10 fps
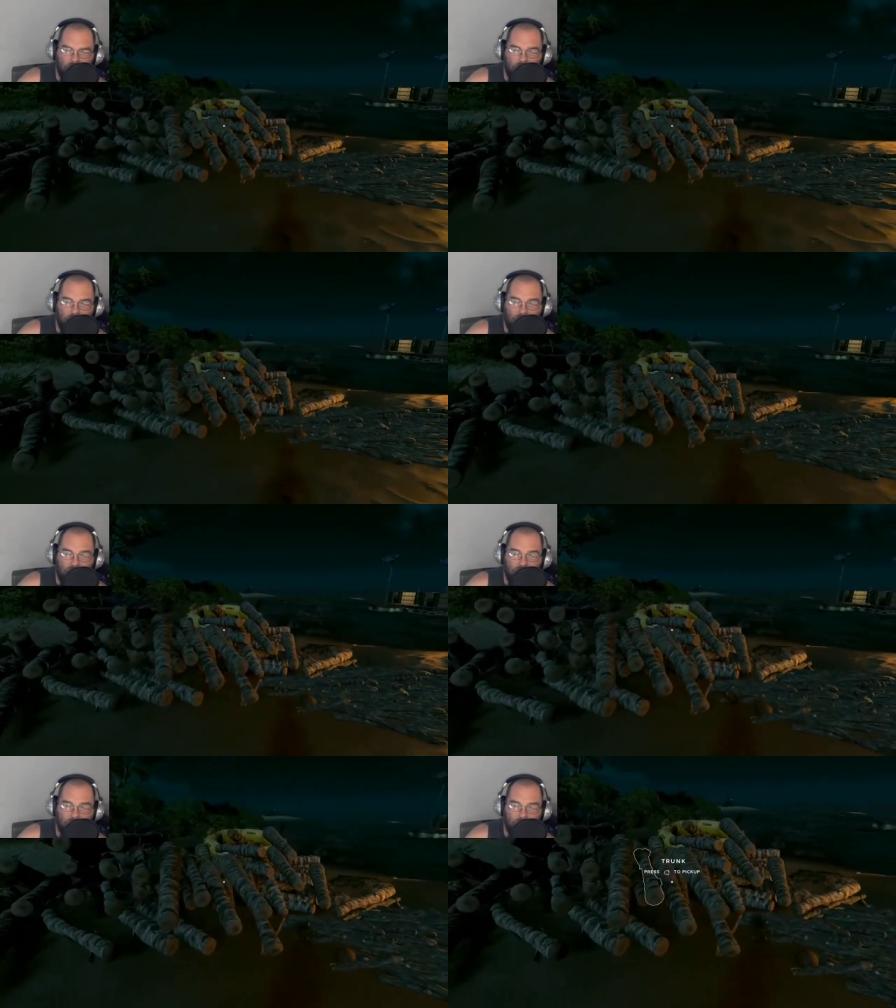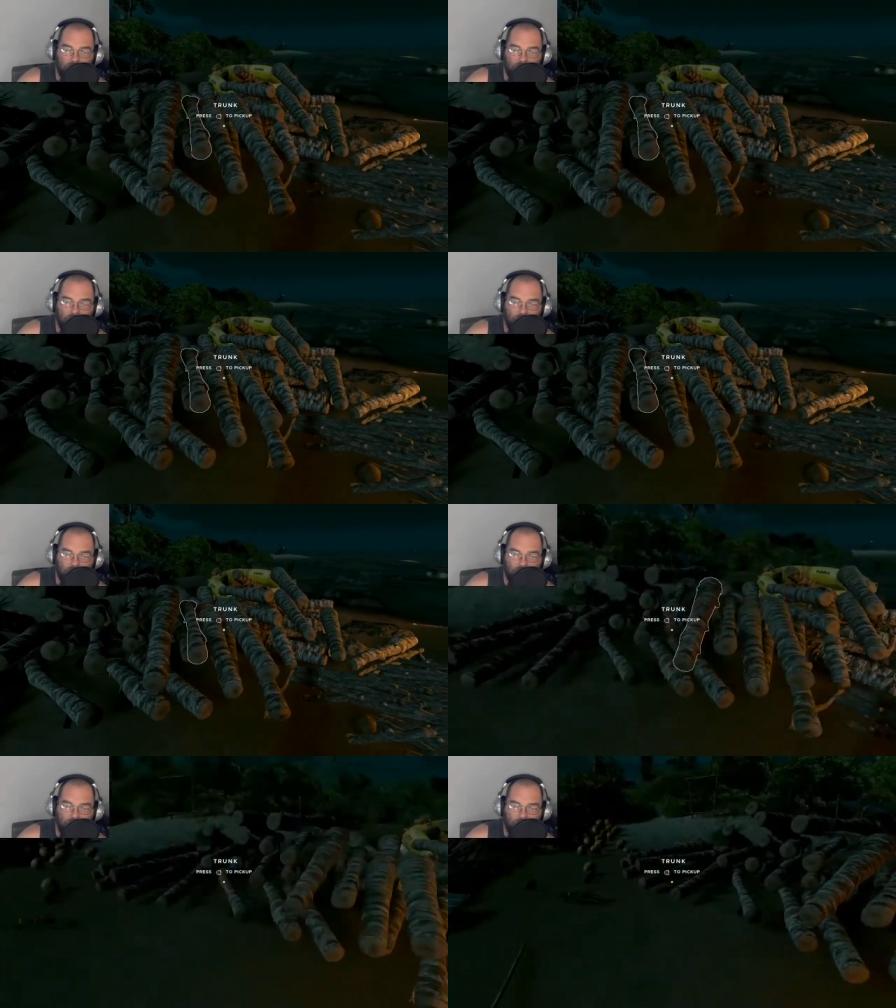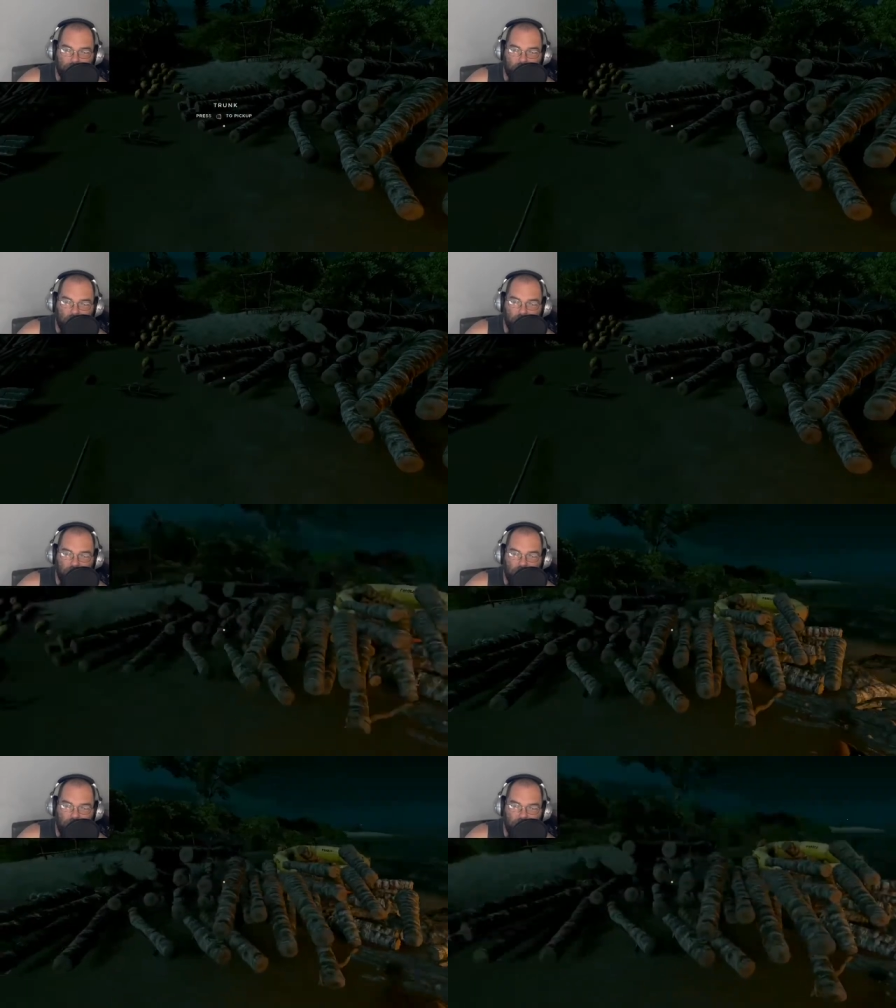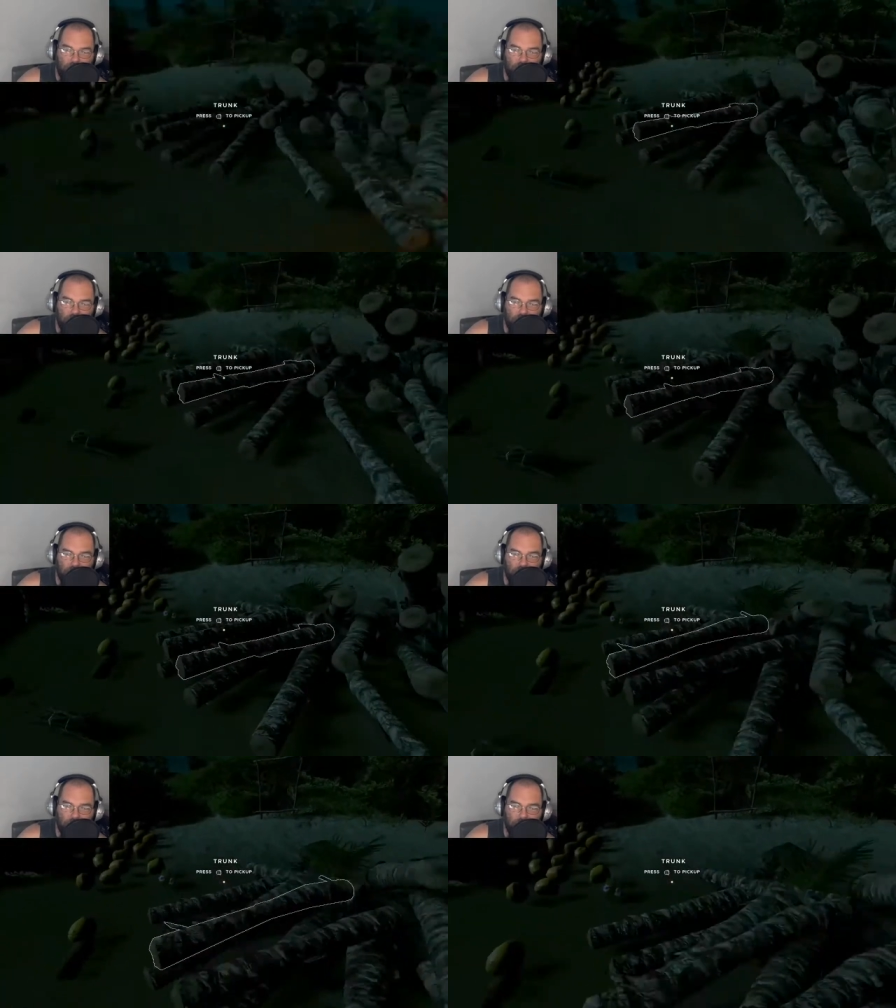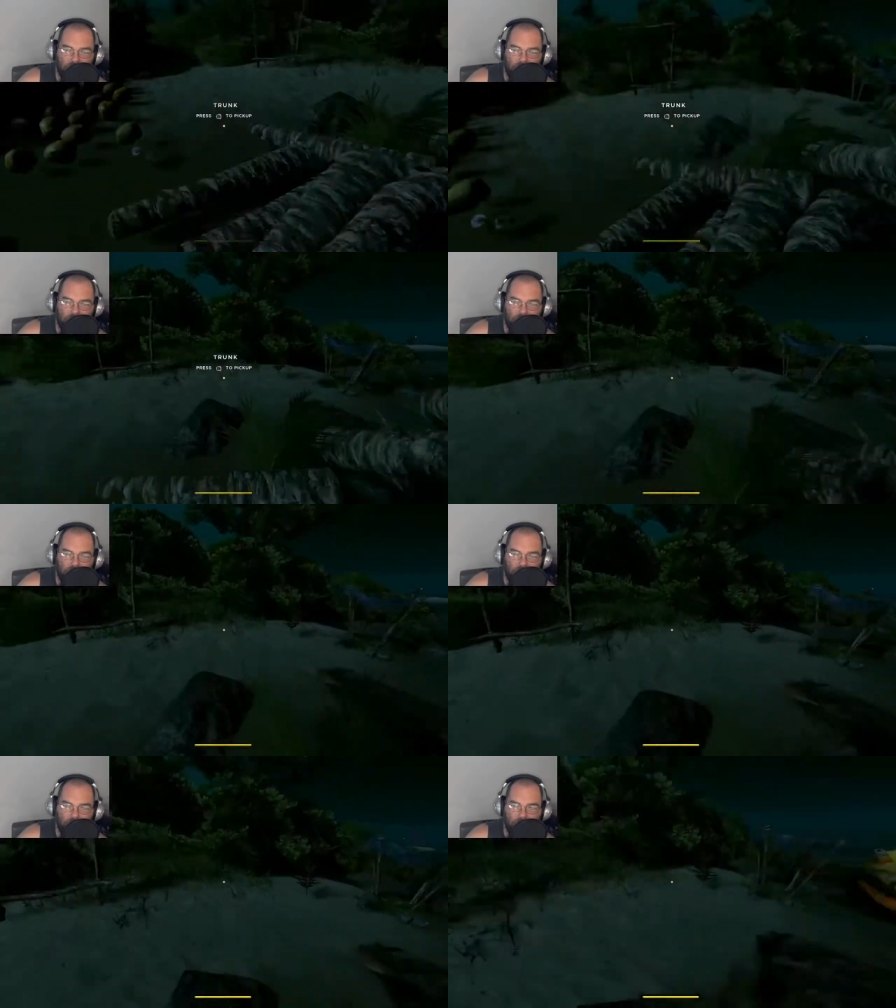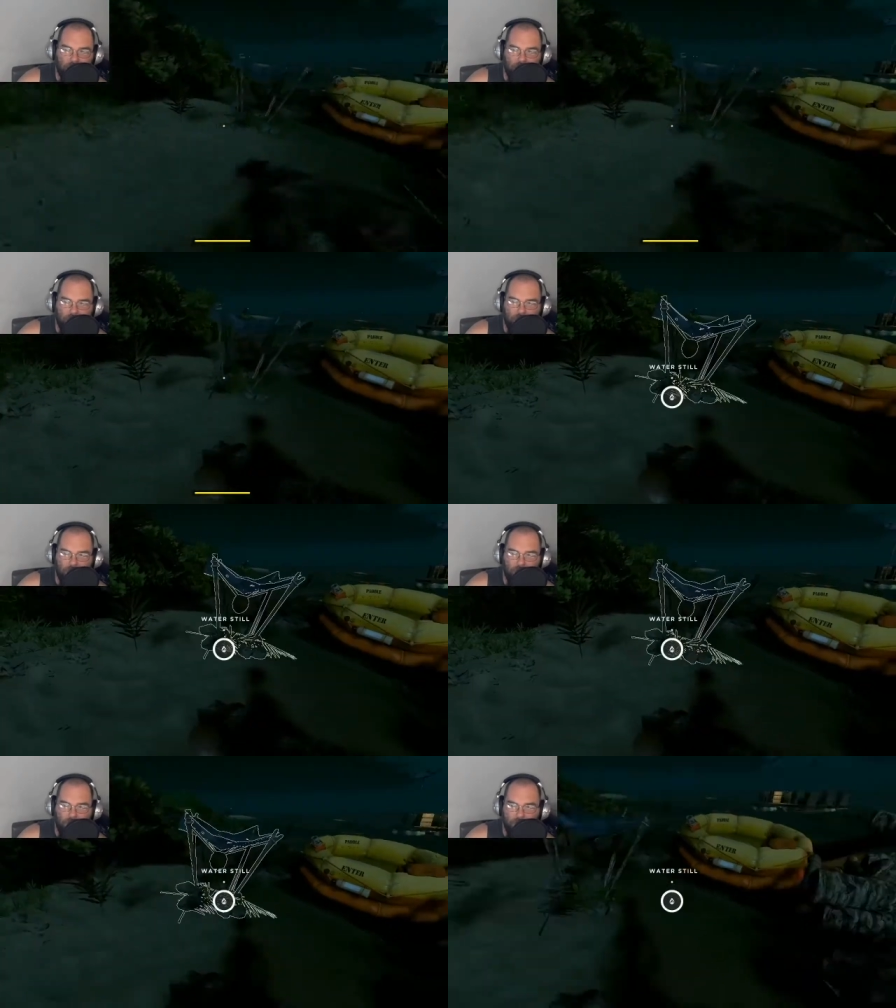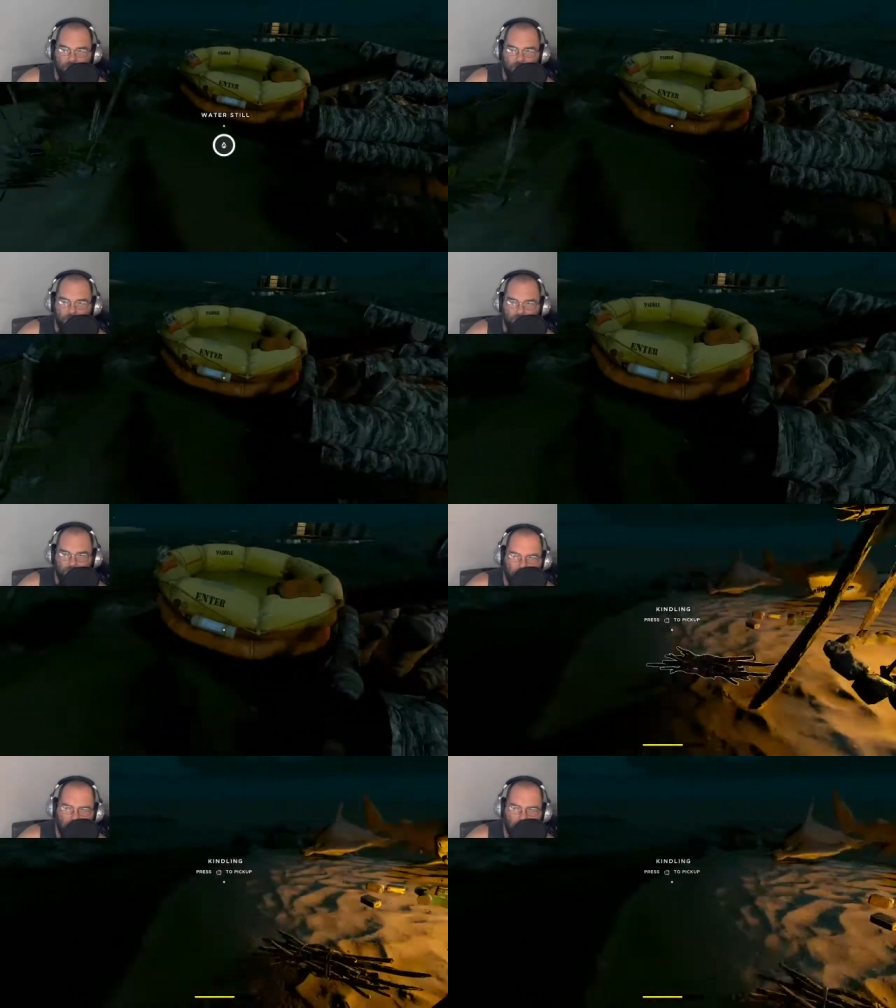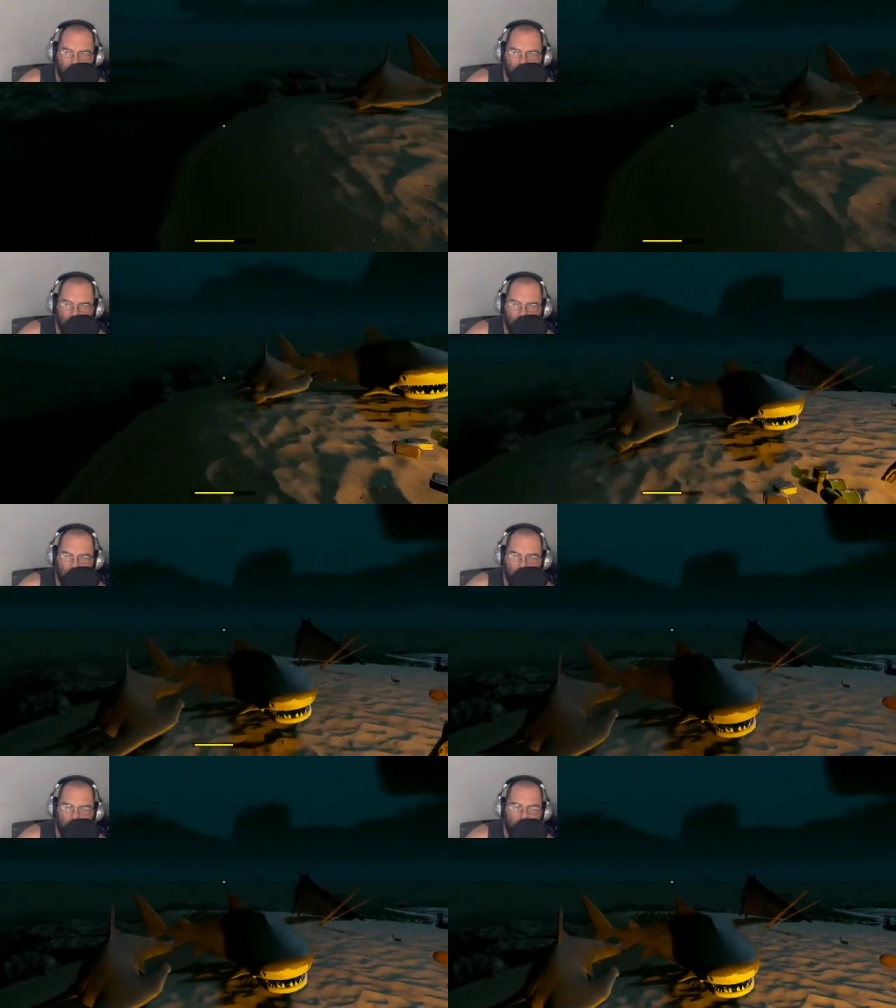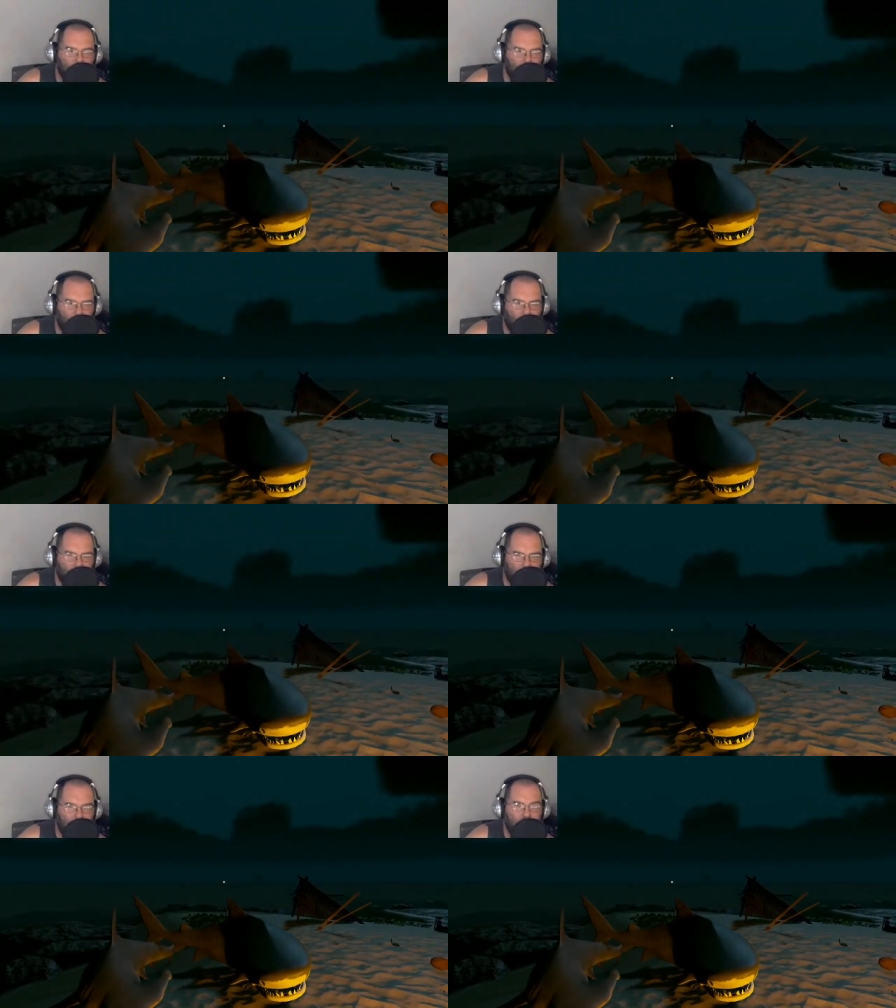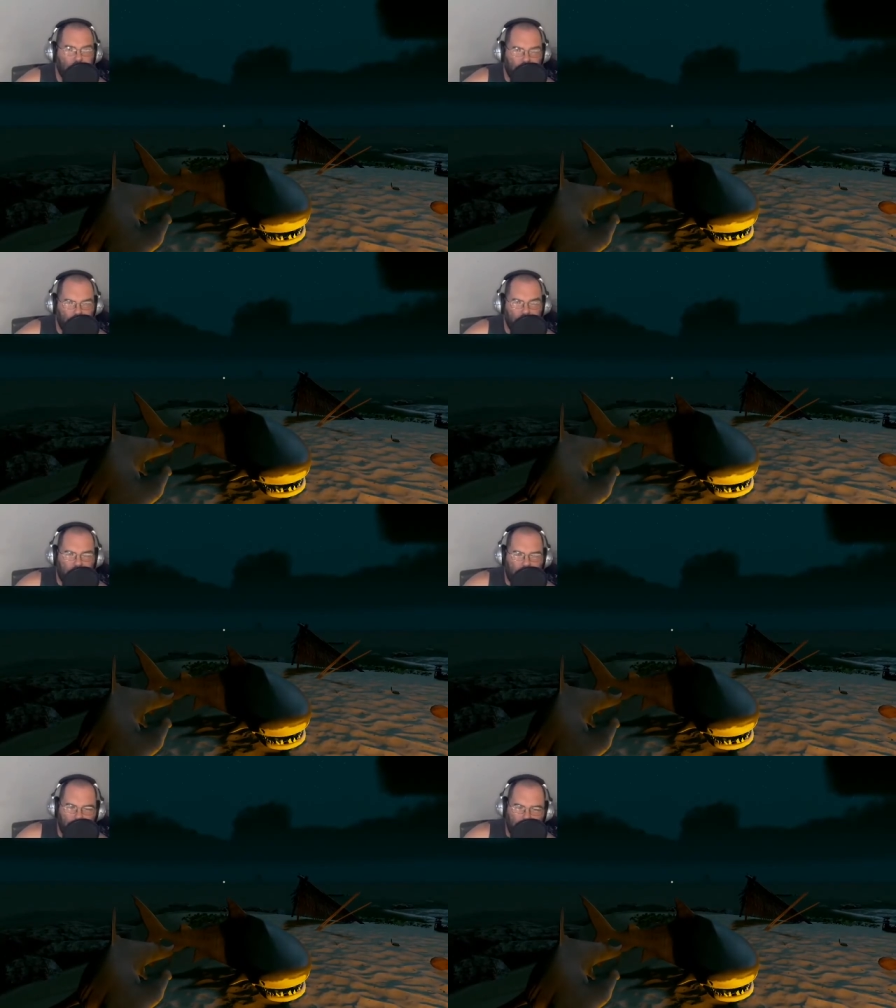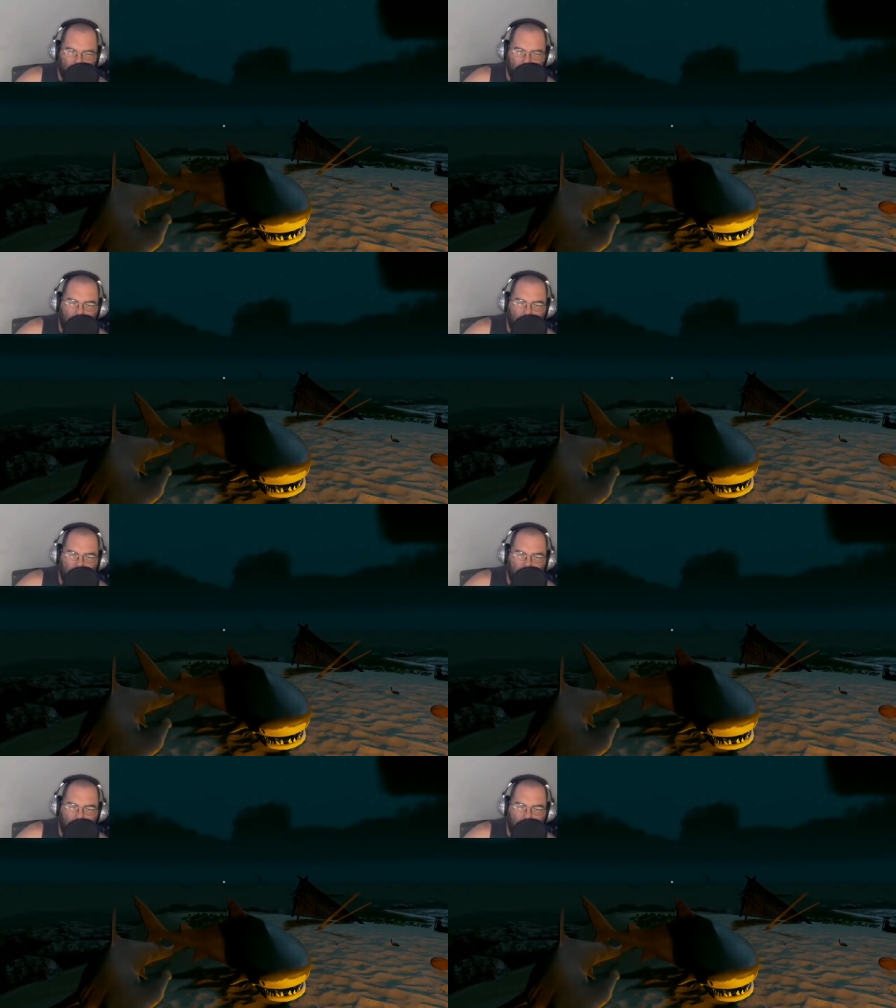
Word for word: I got umpteen dozen million of those. You know what? New idea, new game plan.